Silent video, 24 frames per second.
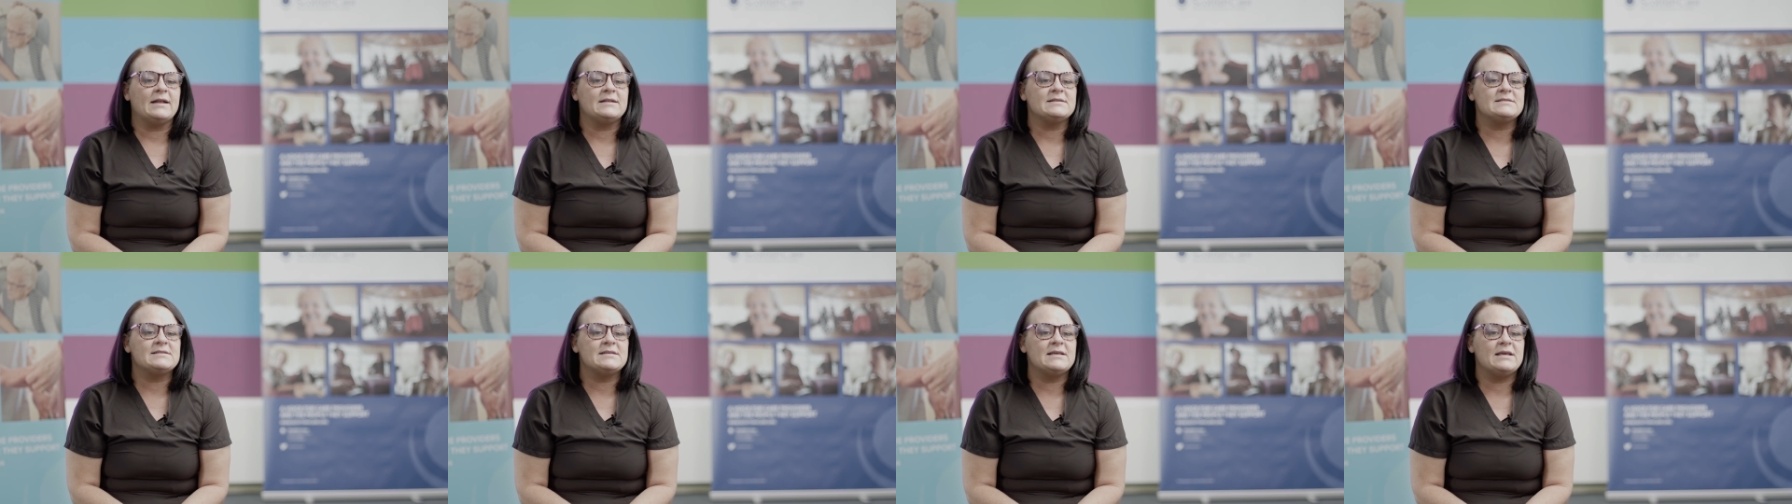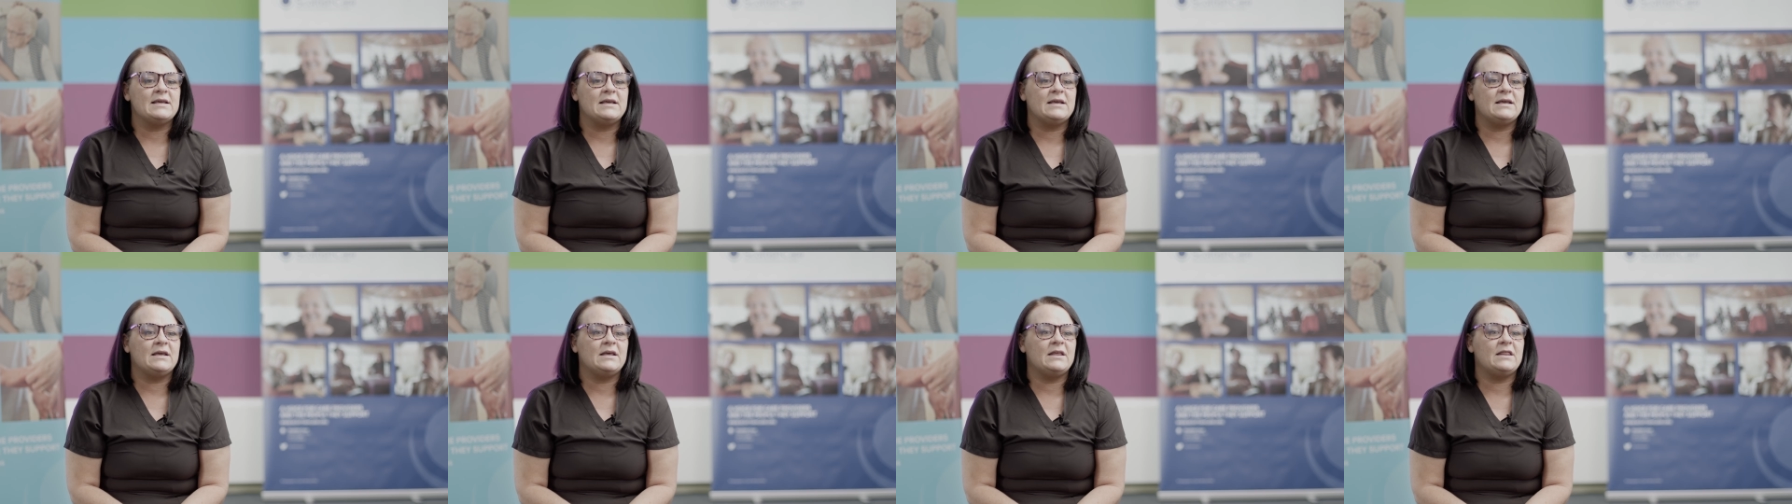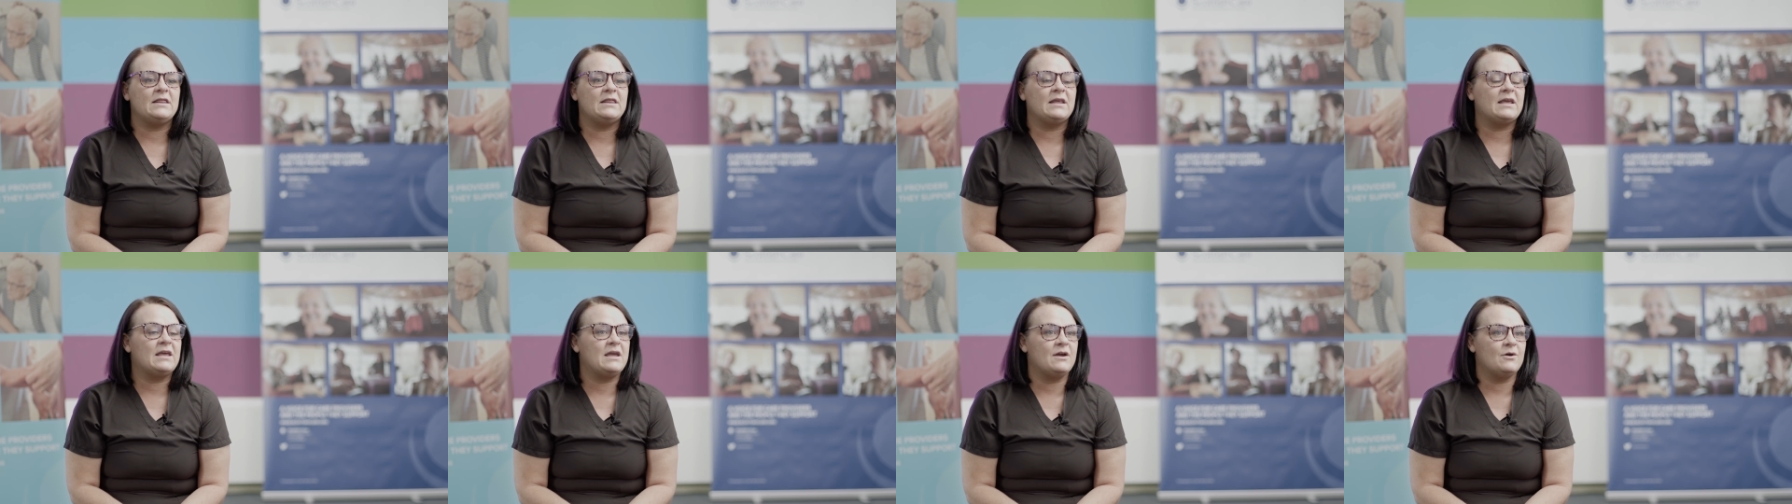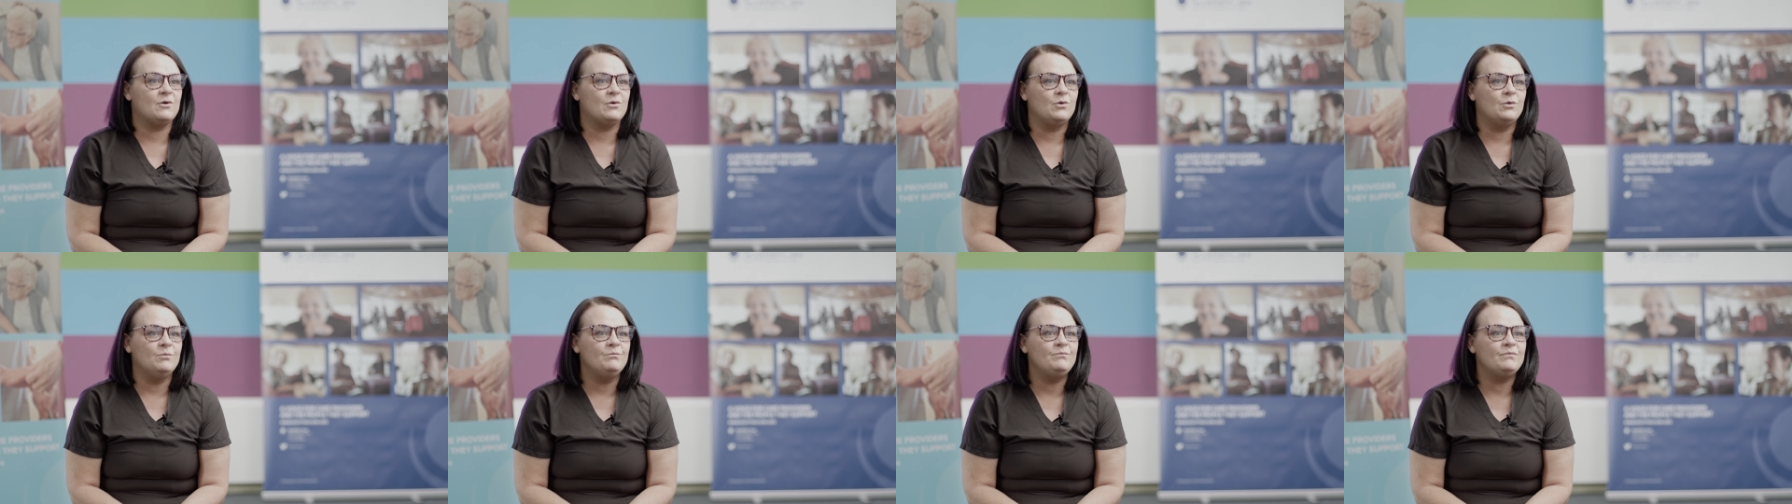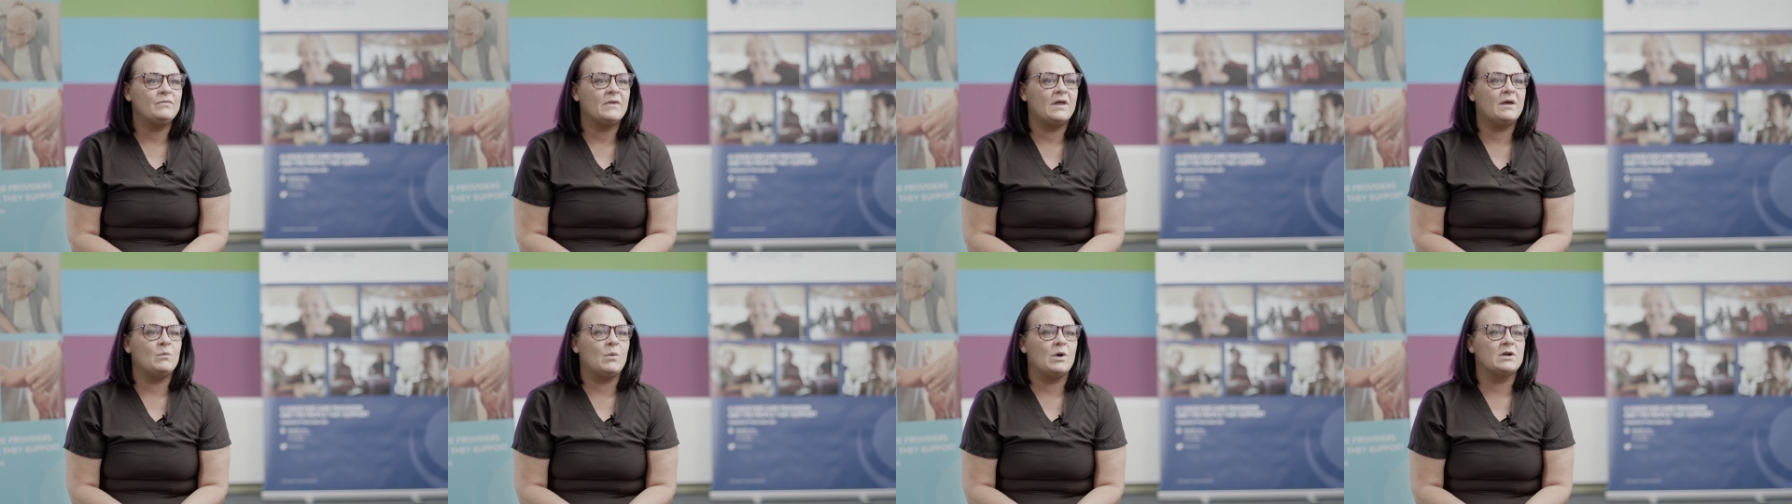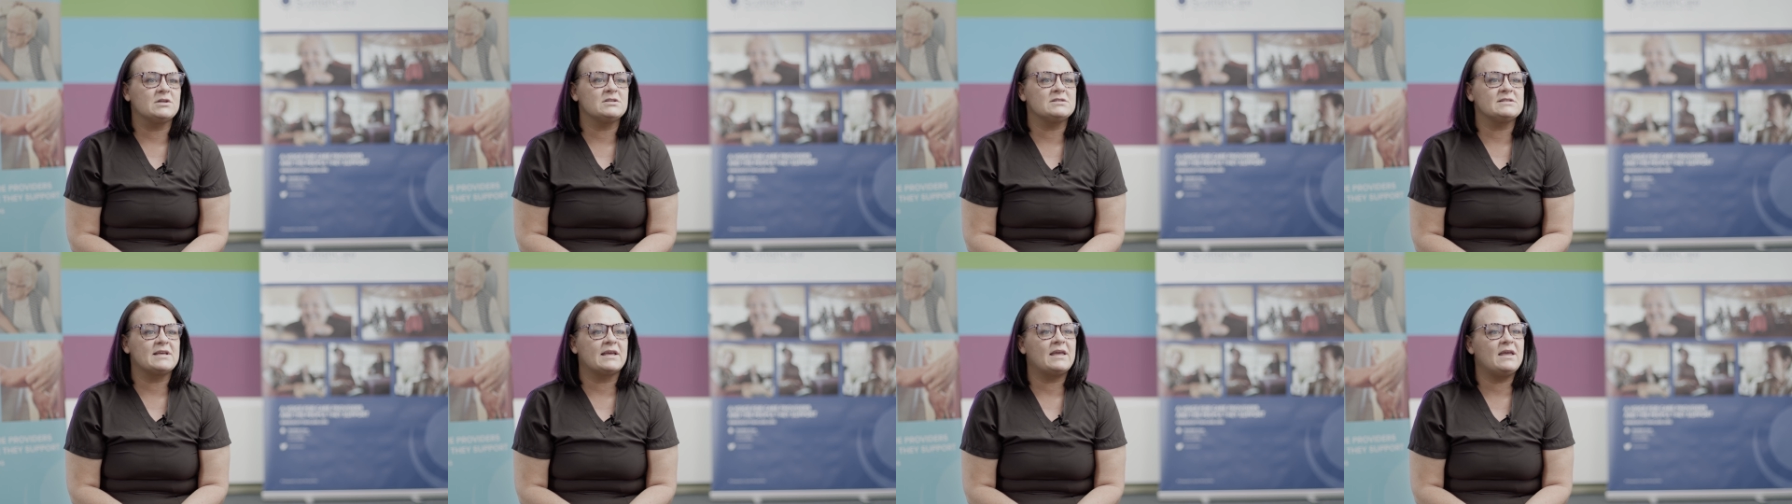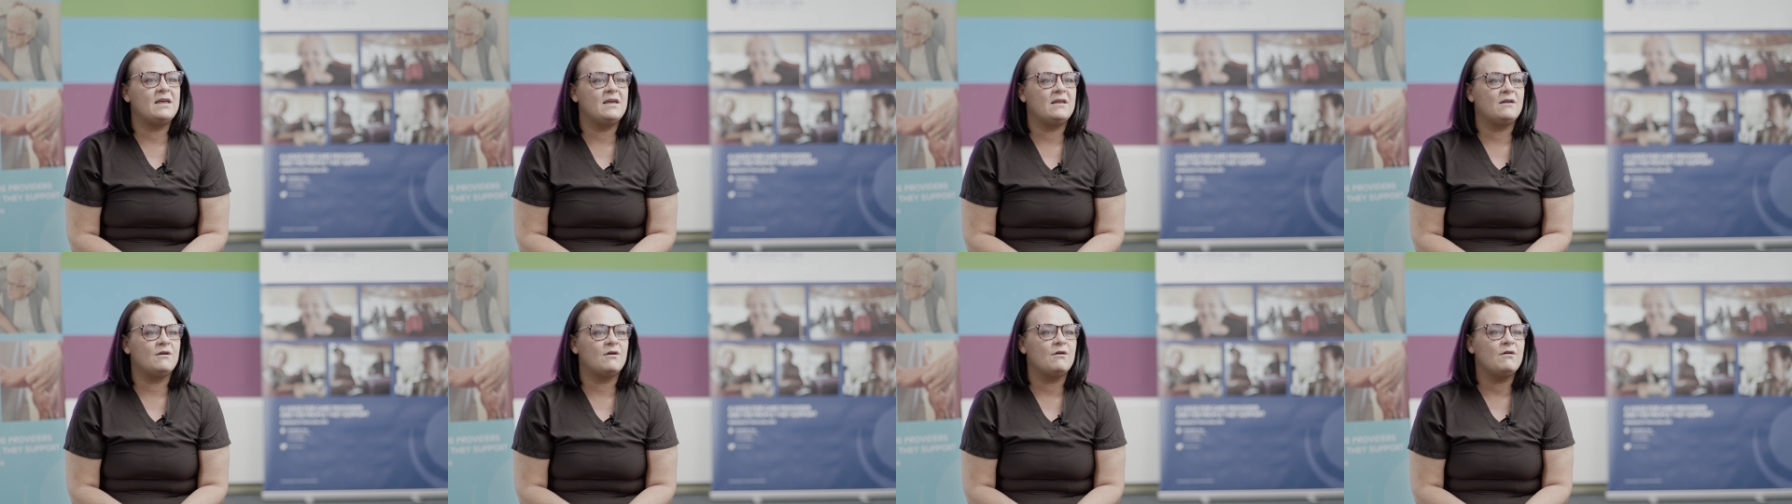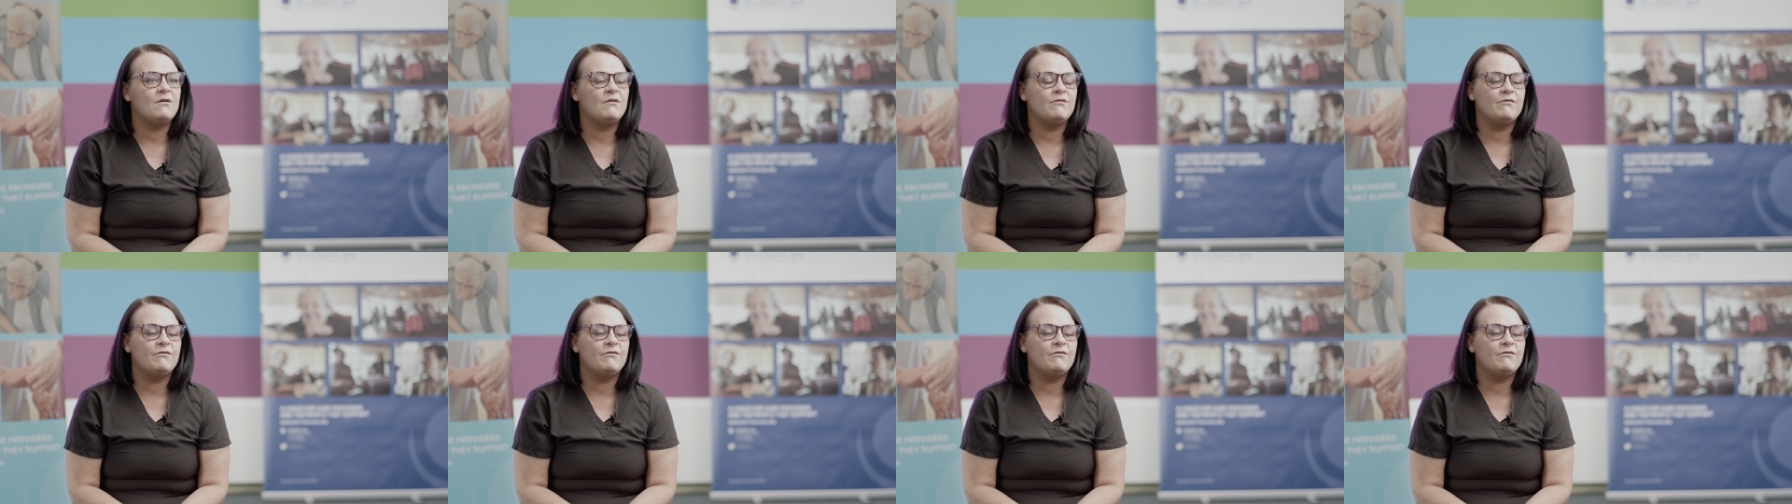into the care home and worked as a carer,